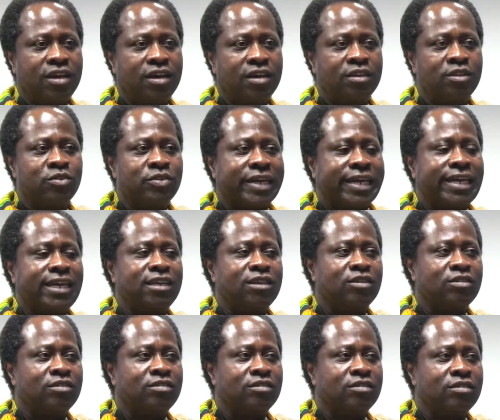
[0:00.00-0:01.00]
You
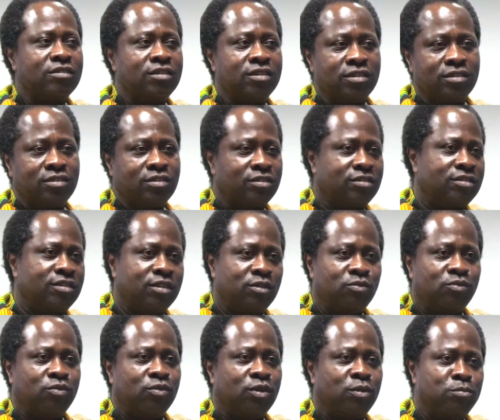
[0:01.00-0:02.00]
cannot
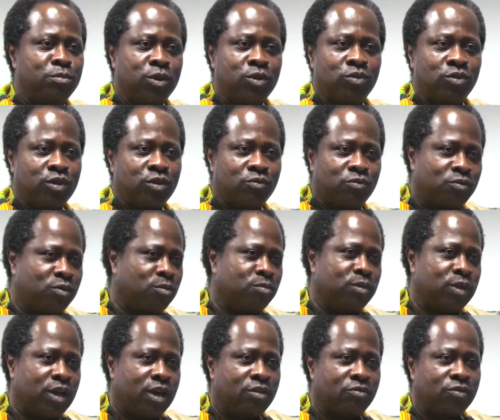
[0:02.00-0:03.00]
dissociate music from
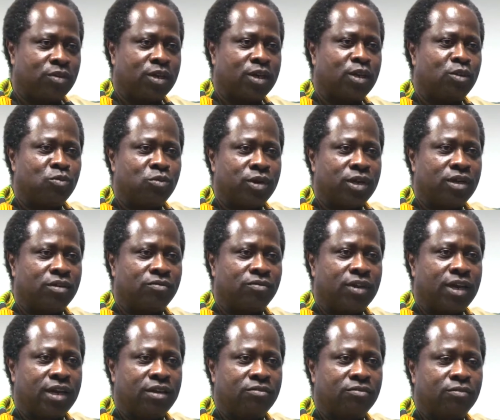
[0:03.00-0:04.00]
the African way of
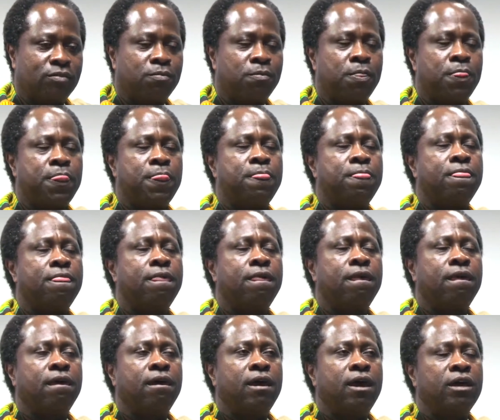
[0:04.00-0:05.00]
life.
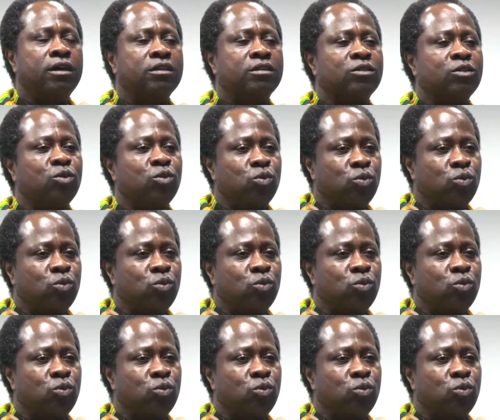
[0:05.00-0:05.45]
And so